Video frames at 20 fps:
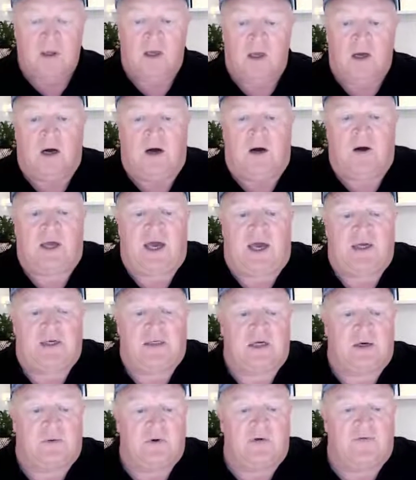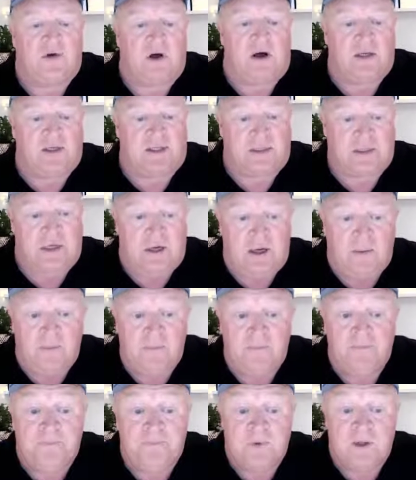Okay, so we've got
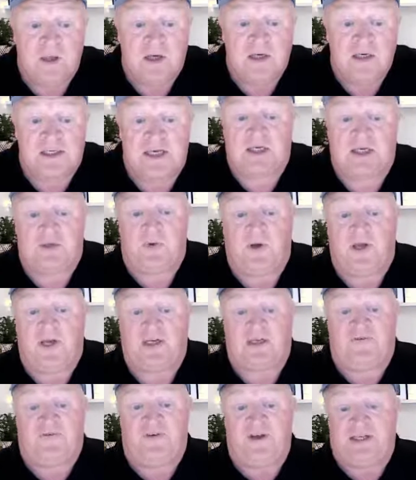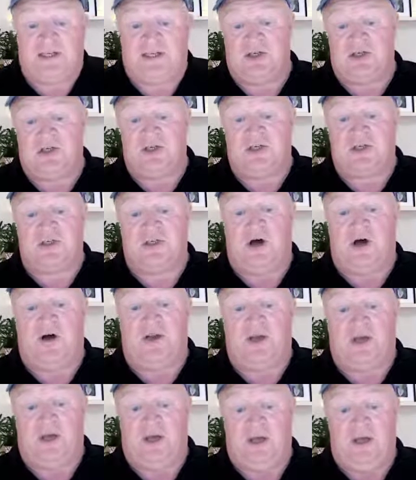6 weeks fictitious
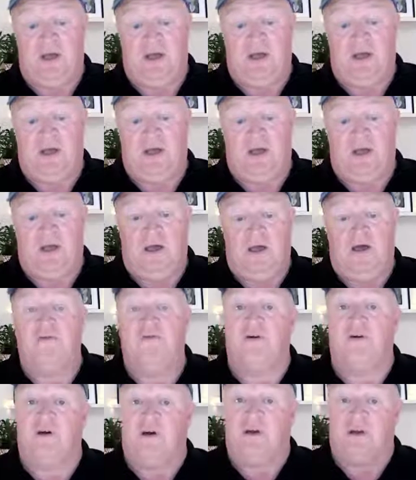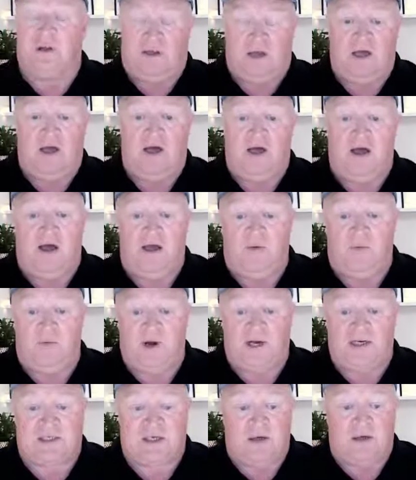data for
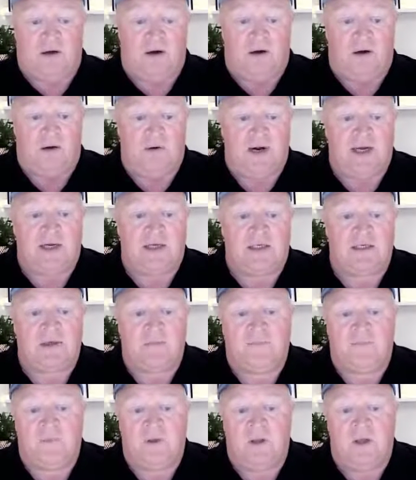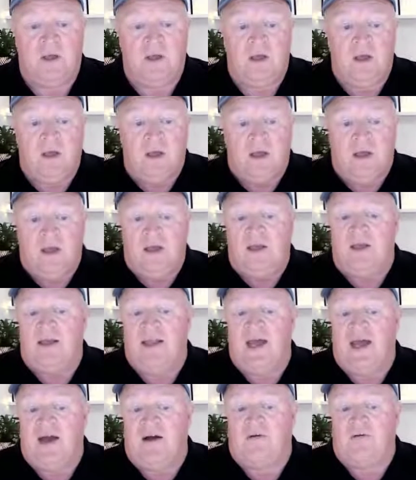resting heart rate.
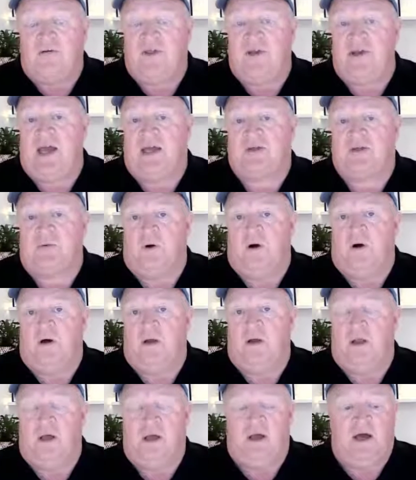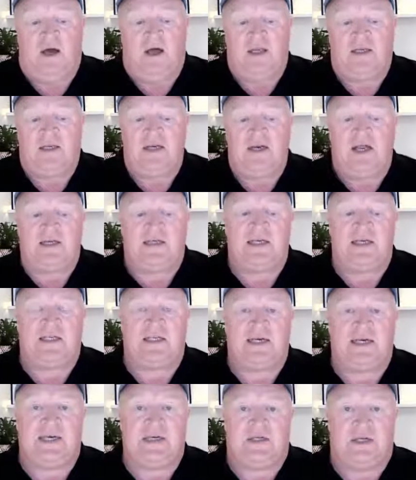Now, the next one, and I didn't actually
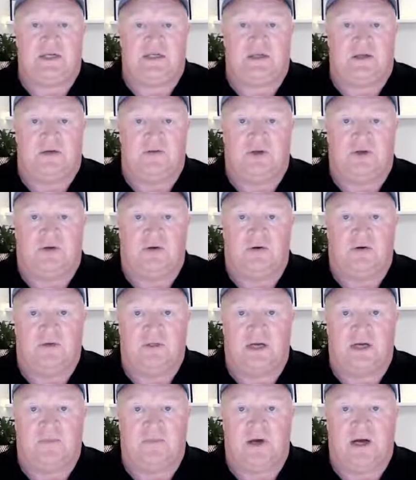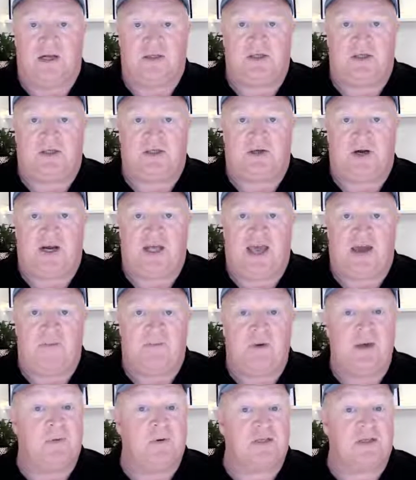teach this on the course, I'm actually trying to get
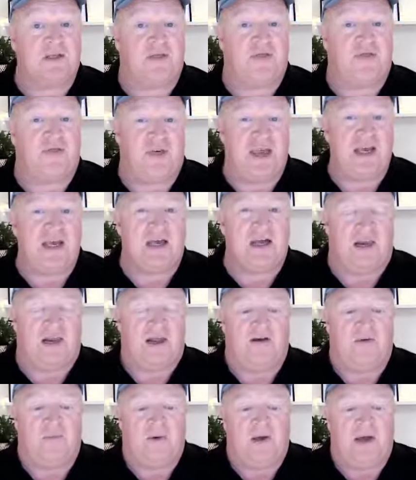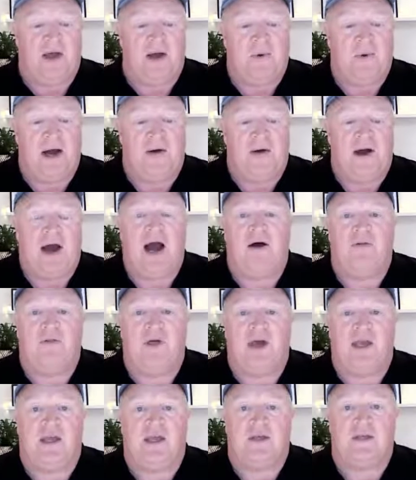people to think a little bit about how
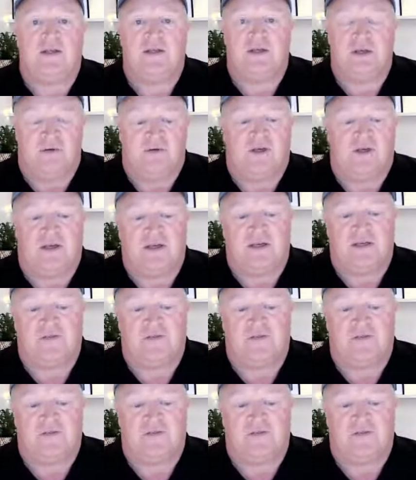they can do things for